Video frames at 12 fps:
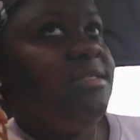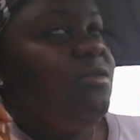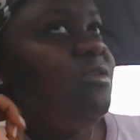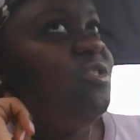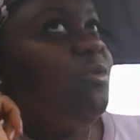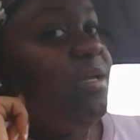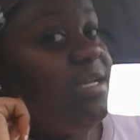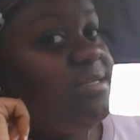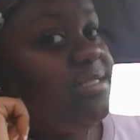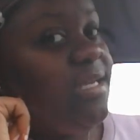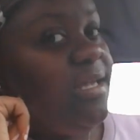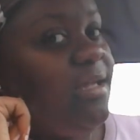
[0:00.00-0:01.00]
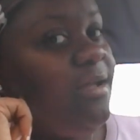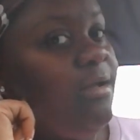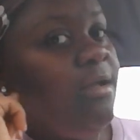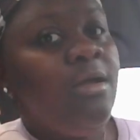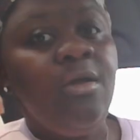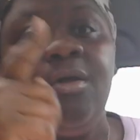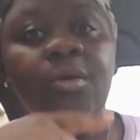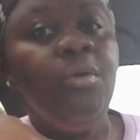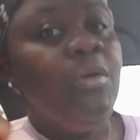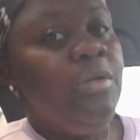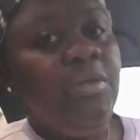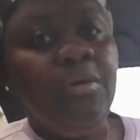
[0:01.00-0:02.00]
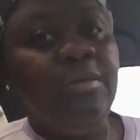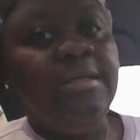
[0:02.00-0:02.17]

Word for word: As long as your ears can hear, you don't